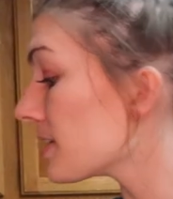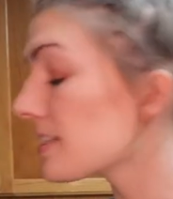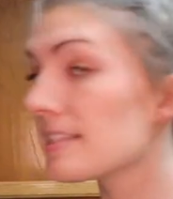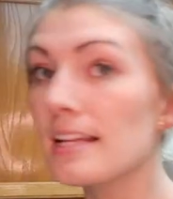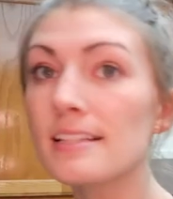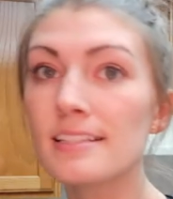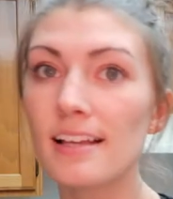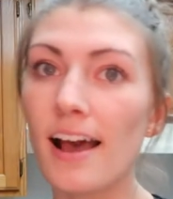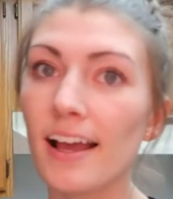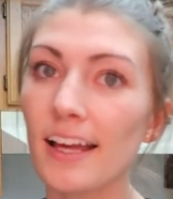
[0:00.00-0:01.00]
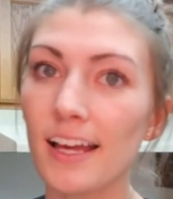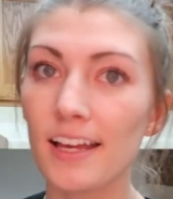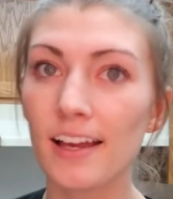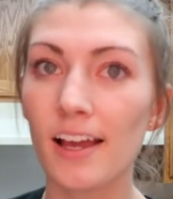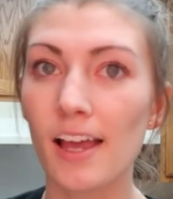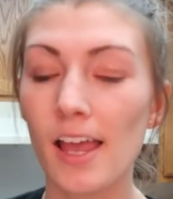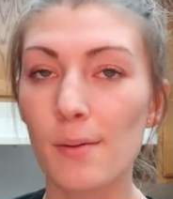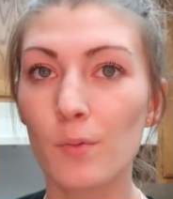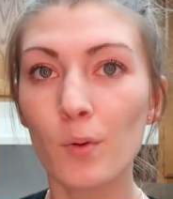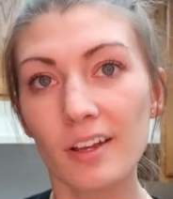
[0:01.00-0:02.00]
Since I
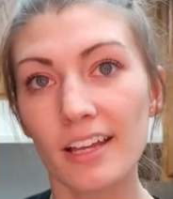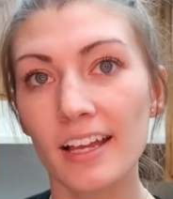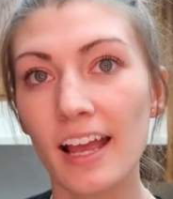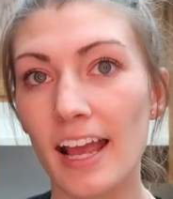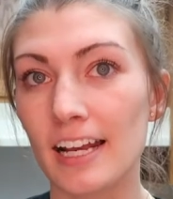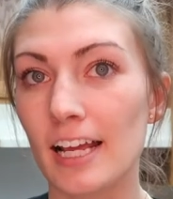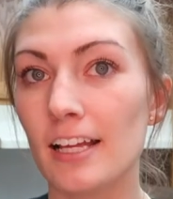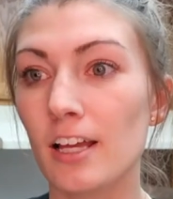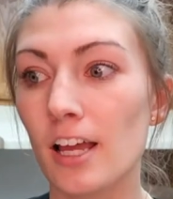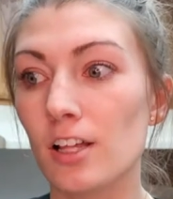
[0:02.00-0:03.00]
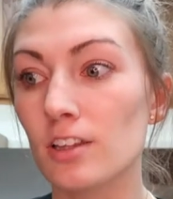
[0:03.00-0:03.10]
am working and I